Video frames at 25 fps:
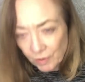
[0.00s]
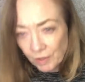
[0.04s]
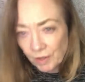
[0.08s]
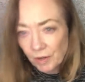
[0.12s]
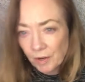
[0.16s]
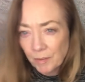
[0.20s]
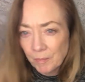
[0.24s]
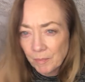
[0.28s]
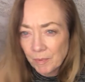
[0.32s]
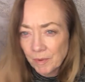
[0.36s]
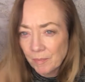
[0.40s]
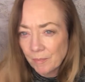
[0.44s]
and
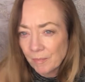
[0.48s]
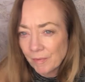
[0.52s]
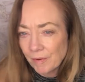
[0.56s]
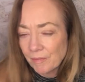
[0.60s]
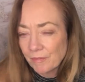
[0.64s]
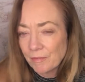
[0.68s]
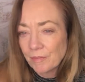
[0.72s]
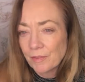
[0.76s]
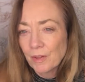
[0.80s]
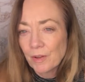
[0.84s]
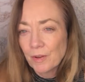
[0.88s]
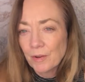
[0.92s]
I'm in my
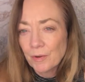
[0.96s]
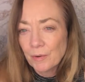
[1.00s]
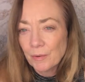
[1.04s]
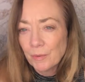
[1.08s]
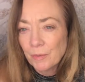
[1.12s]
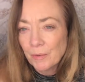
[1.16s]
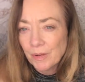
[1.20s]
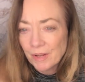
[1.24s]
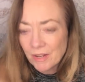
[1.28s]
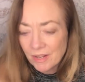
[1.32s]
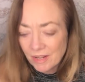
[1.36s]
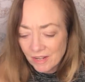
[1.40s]

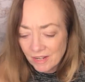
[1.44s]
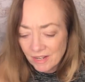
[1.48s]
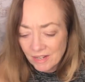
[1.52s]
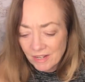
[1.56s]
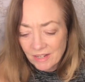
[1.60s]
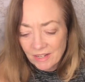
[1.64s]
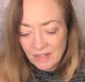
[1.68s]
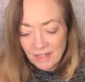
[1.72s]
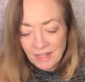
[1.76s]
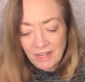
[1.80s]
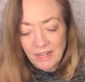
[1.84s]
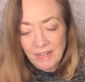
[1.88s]
flow,
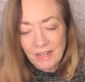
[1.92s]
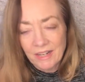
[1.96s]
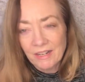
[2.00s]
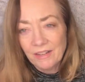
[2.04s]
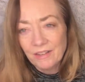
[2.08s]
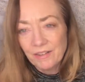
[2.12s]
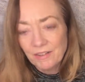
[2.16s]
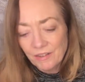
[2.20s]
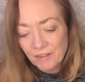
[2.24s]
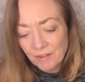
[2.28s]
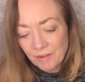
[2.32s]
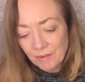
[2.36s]

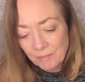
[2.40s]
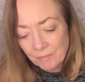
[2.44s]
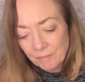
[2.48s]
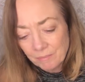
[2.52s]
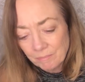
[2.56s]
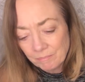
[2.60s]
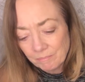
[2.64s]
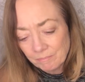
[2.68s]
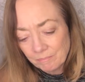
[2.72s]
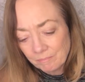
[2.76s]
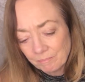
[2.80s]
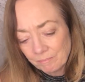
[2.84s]

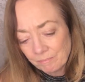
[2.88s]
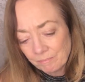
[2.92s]
and,